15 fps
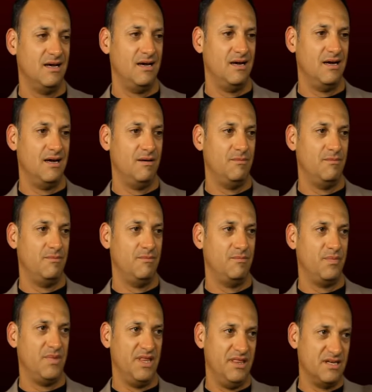Um,
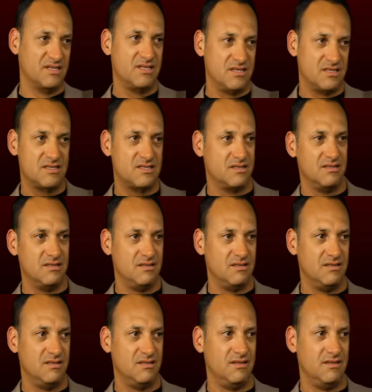this is
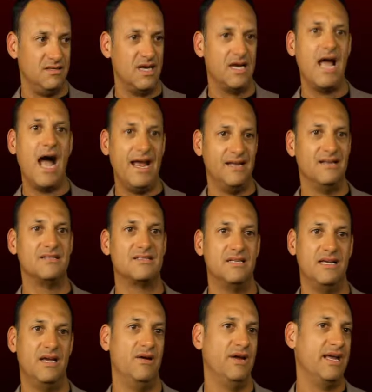the guidance
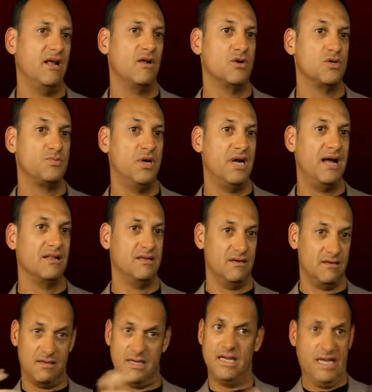that Gary Keller's put out
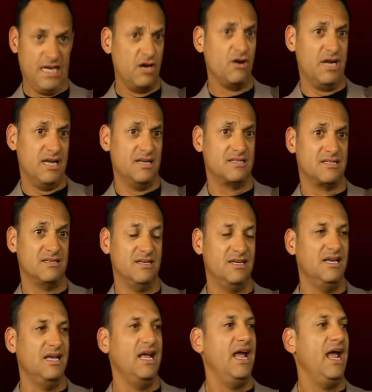there. Here it is.
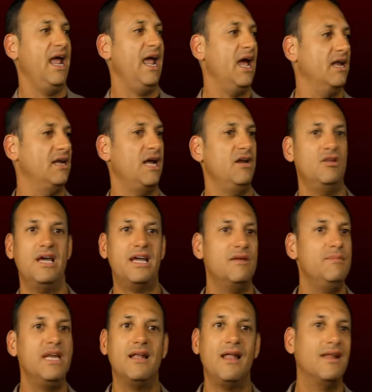And I know that
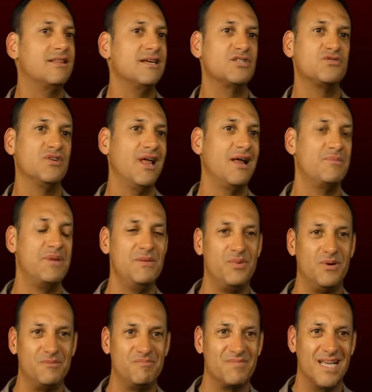can mean a lot of things for a lot of
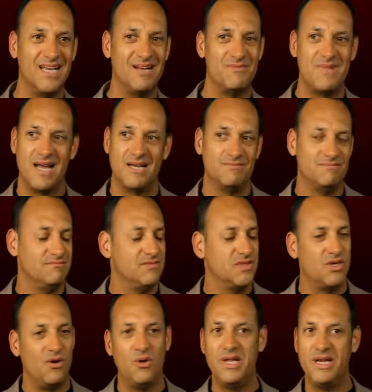people. And I'm like,
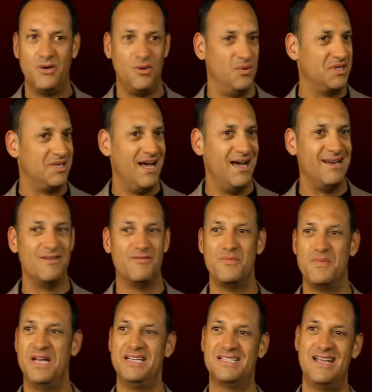totally cool with that.
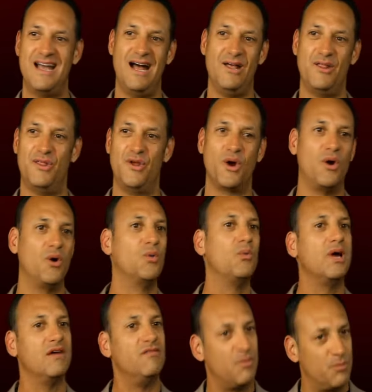Everybody's got their
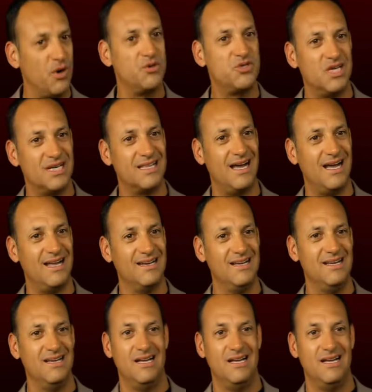own way of approaching that.